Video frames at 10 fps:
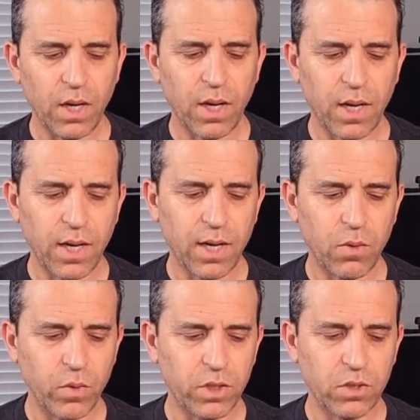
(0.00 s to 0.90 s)

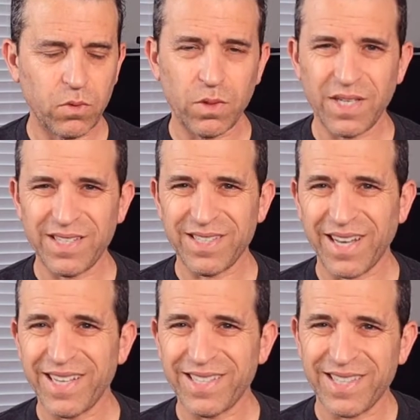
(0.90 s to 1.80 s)
uh, which is
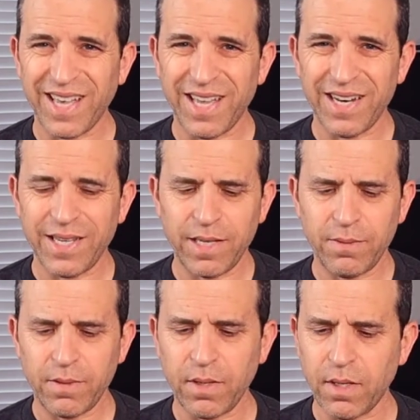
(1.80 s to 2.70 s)
nice that it
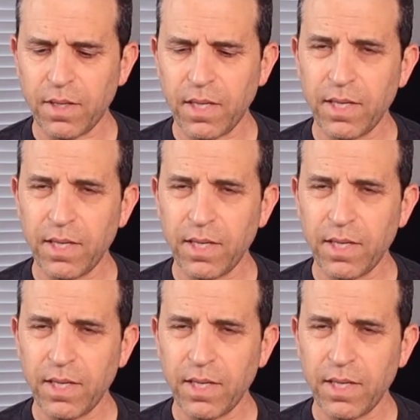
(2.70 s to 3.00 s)
uh,